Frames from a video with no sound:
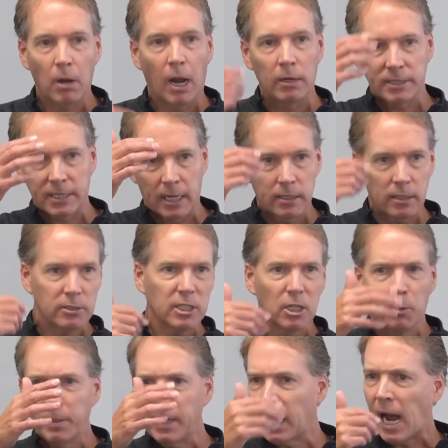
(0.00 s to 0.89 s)
I was like, there's a
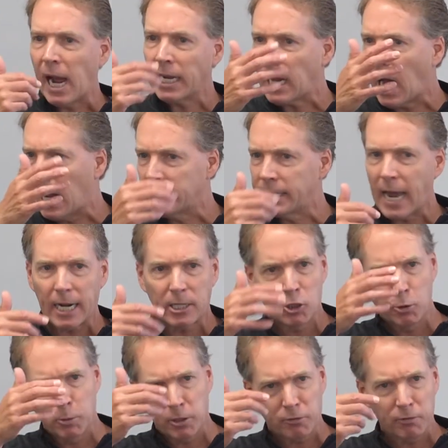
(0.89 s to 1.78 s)
little bit of eye
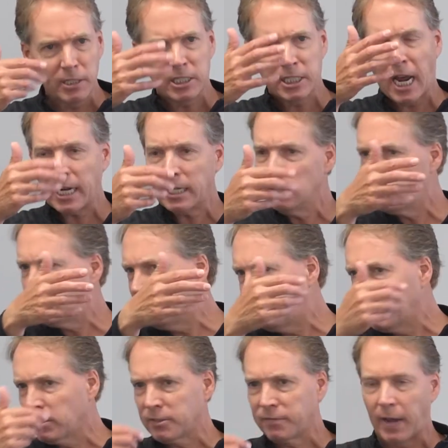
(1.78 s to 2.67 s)
contact, two or three seconds. She
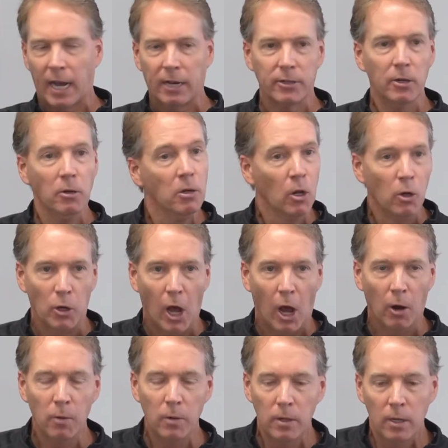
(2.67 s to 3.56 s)
feels valued.
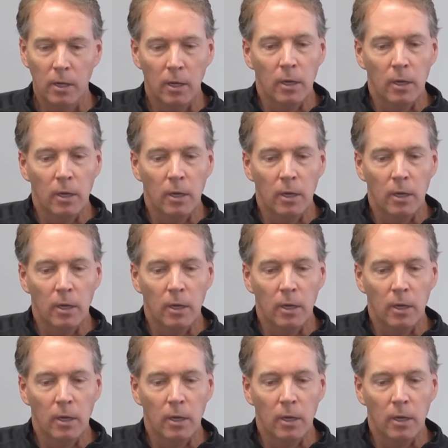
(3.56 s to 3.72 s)
No.